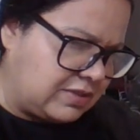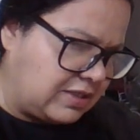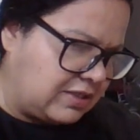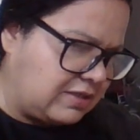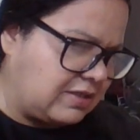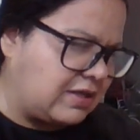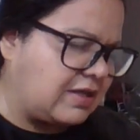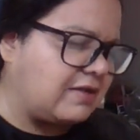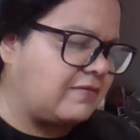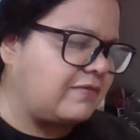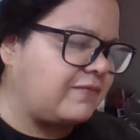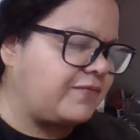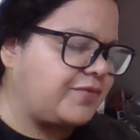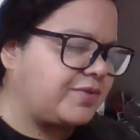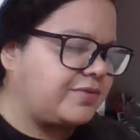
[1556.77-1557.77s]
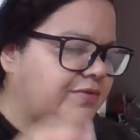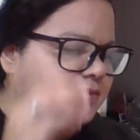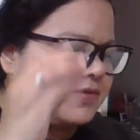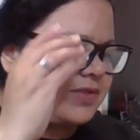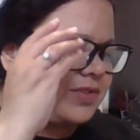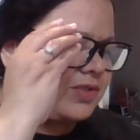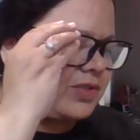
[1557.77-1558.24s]
They have
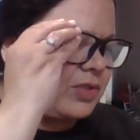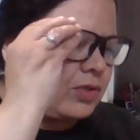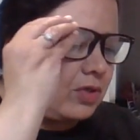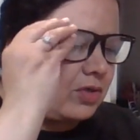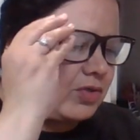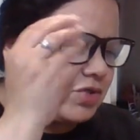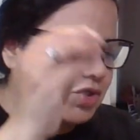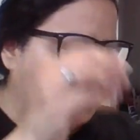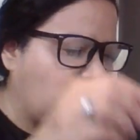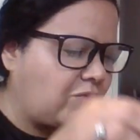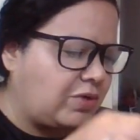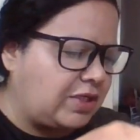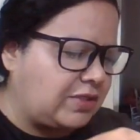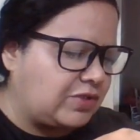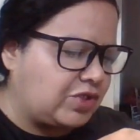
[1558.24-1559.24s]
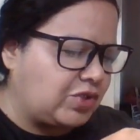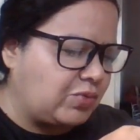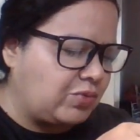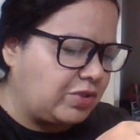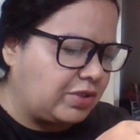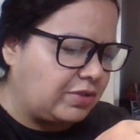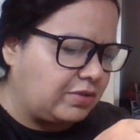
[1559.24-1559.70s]
start sewing
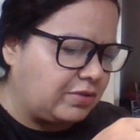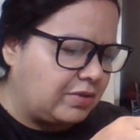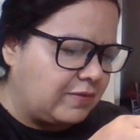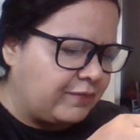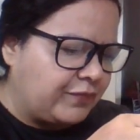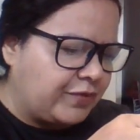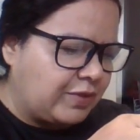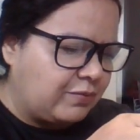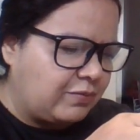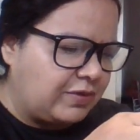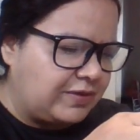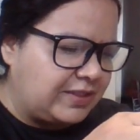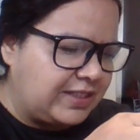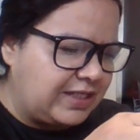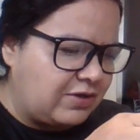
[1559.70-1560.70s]
sooner with